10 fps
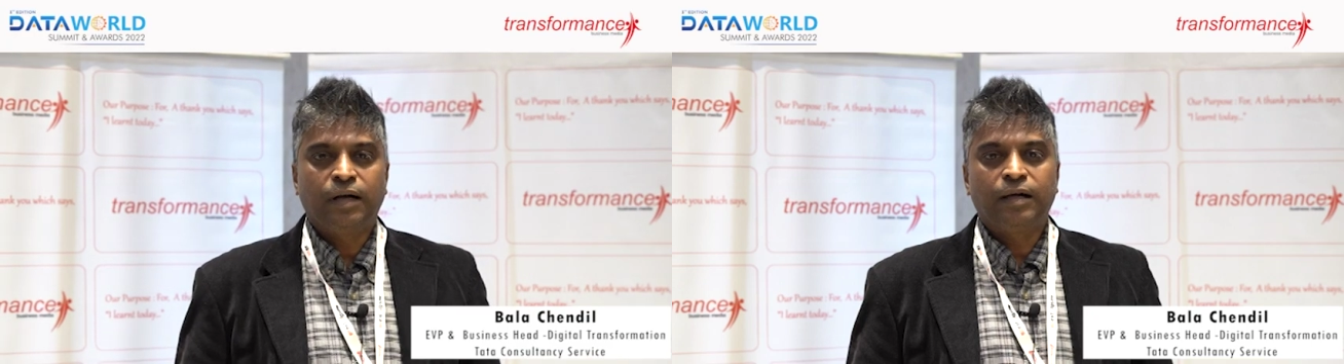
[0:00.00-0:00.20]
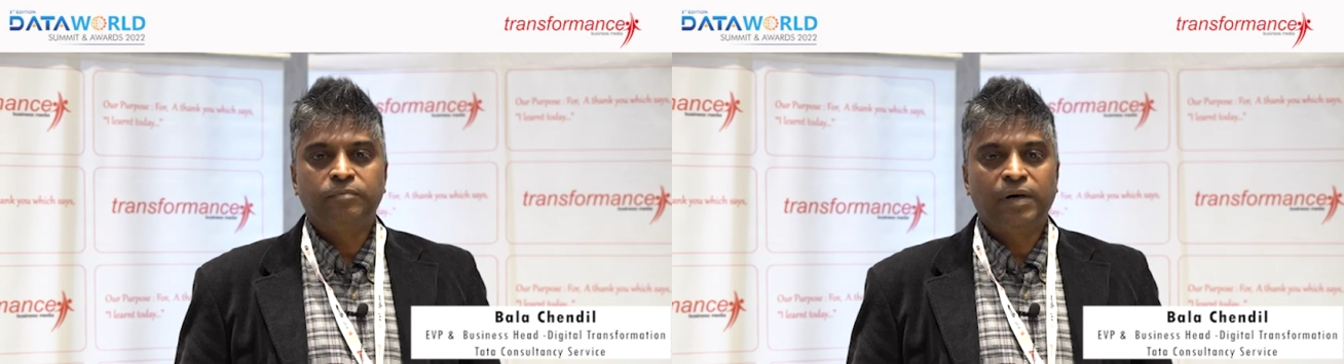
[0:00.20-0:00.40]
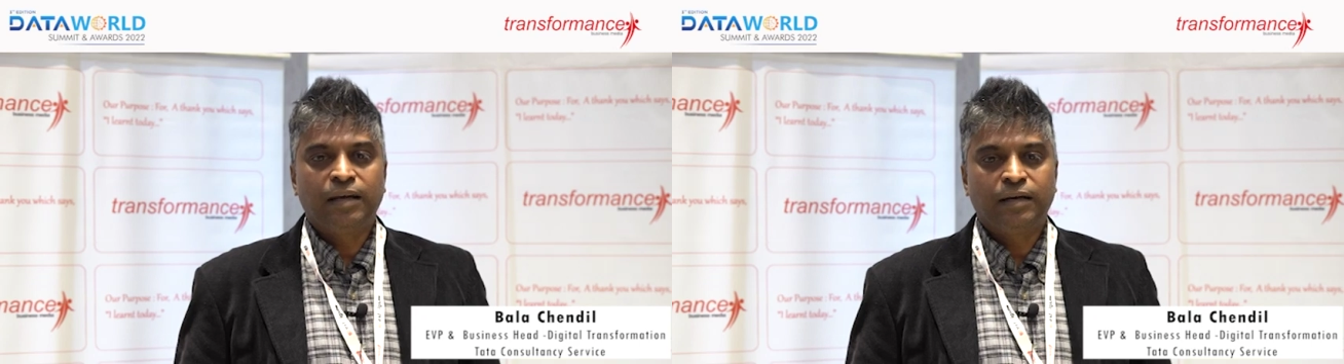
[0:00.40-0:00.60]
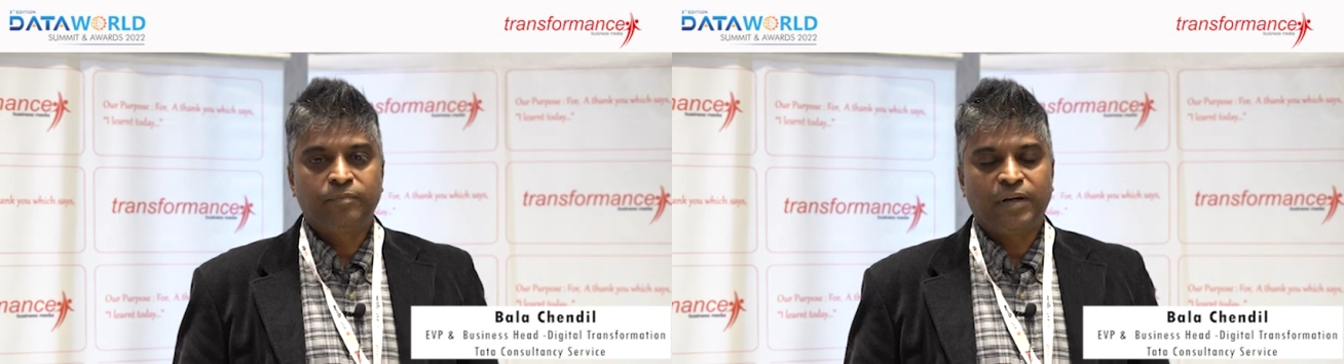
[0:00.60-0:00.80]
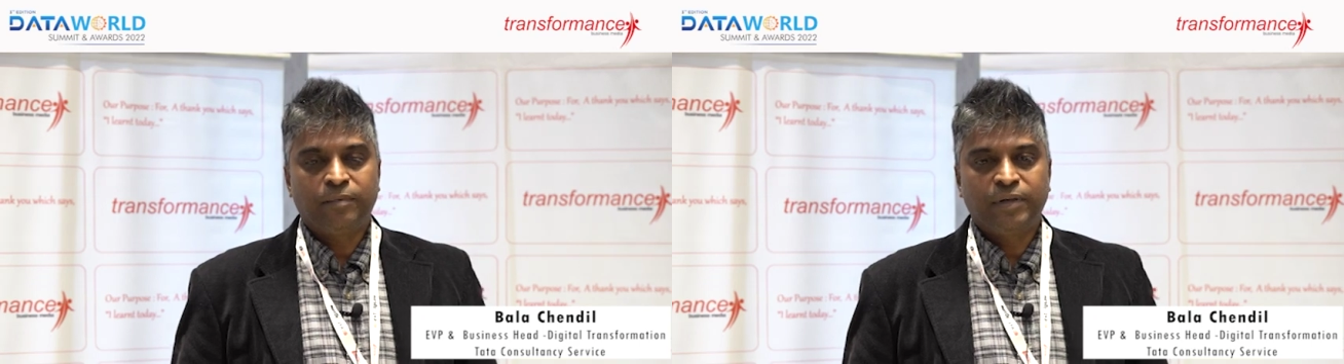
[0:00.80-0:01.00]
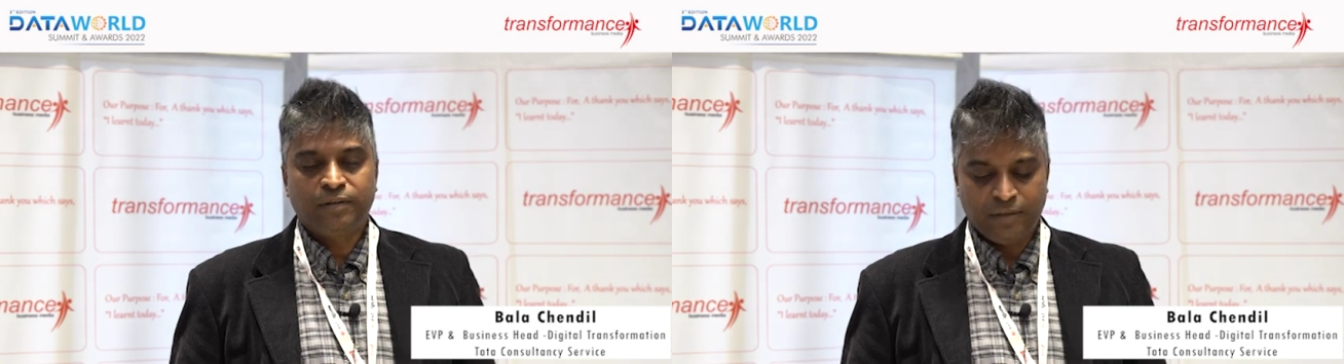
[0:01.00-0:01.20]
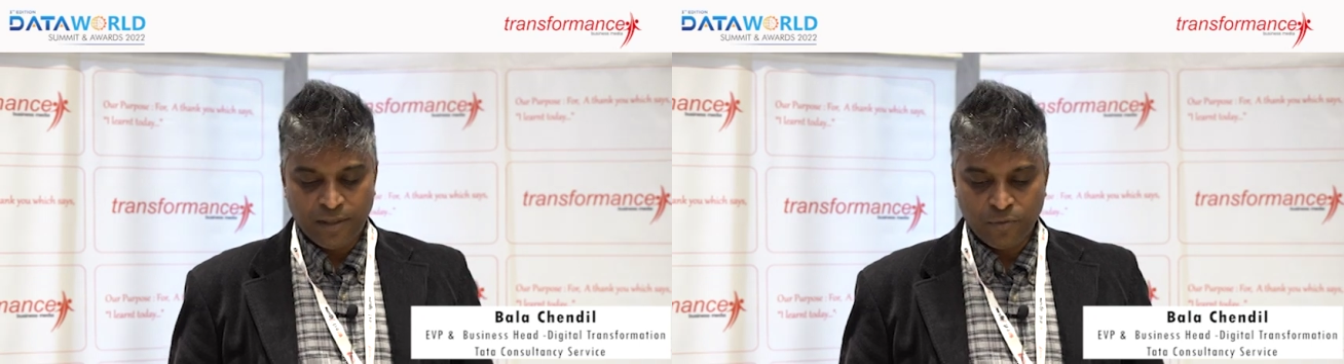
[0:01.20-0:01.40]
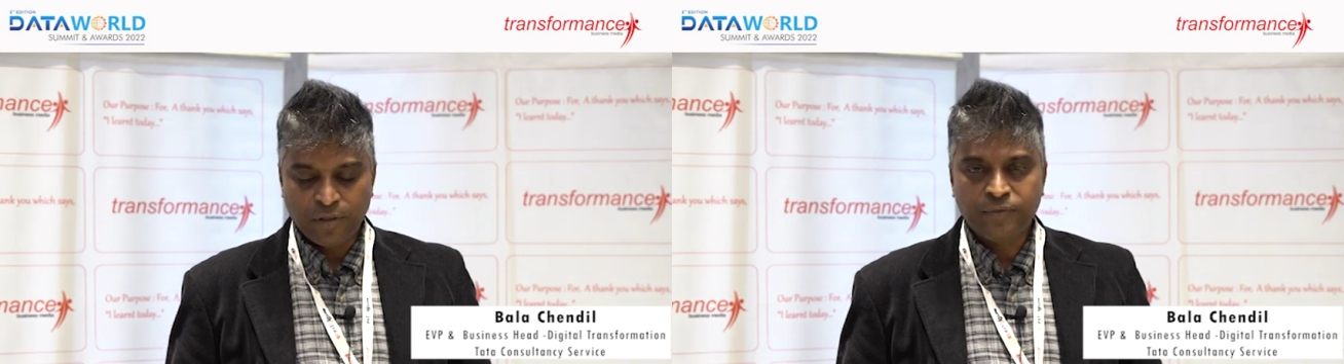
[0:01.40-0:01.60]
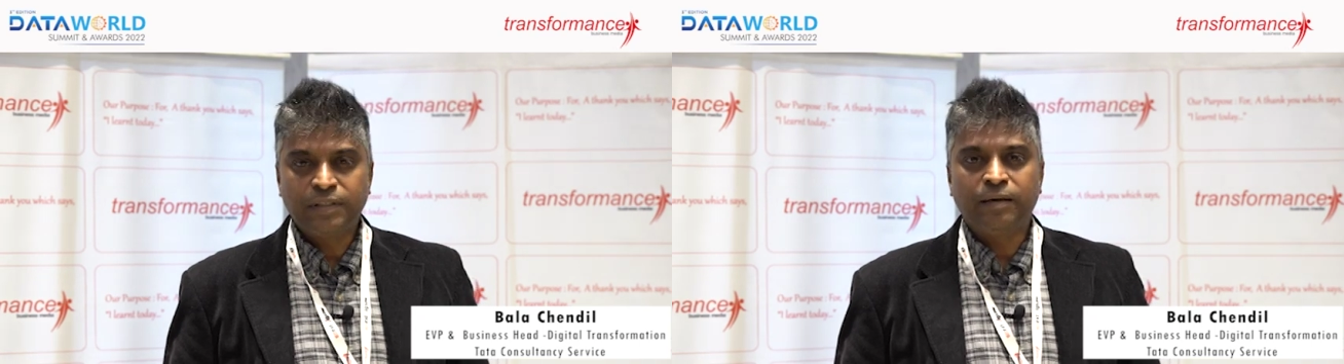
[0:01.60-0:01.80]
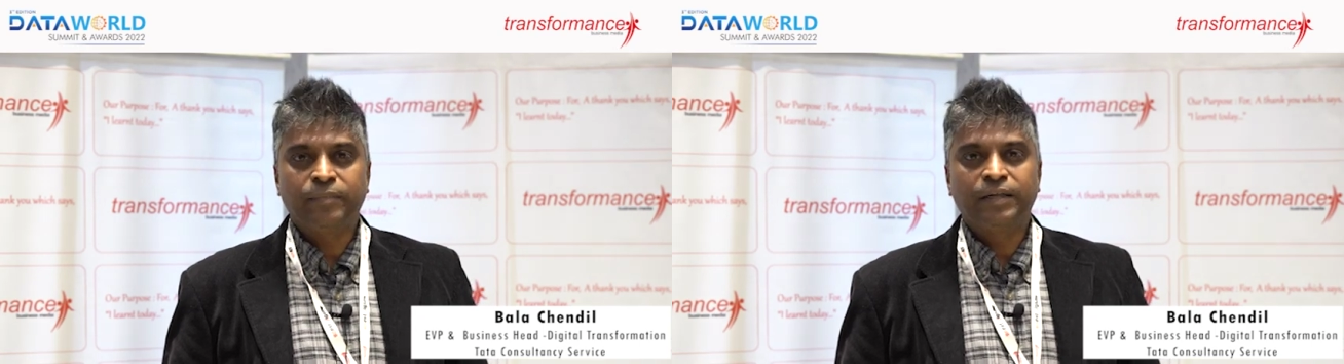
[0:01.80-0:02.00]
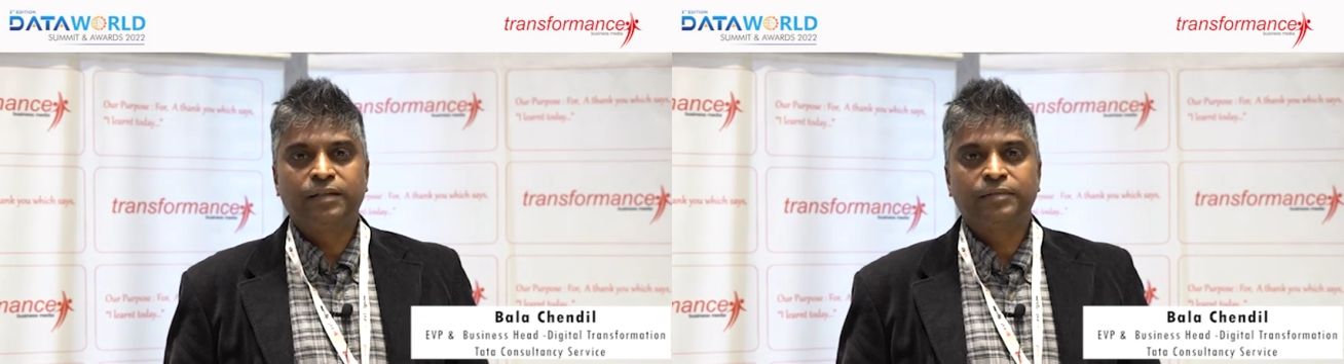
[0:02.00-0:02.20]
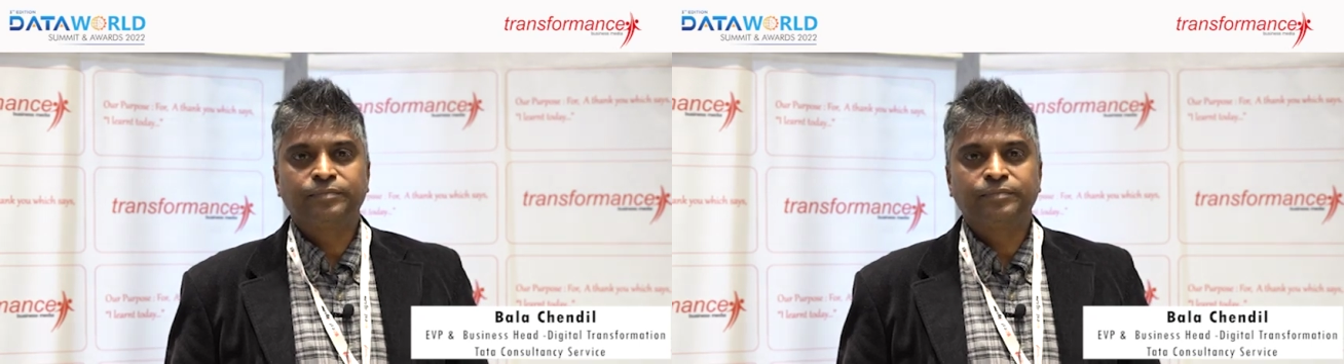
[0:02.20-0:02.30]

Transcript: I am Bala. I work with Ambit.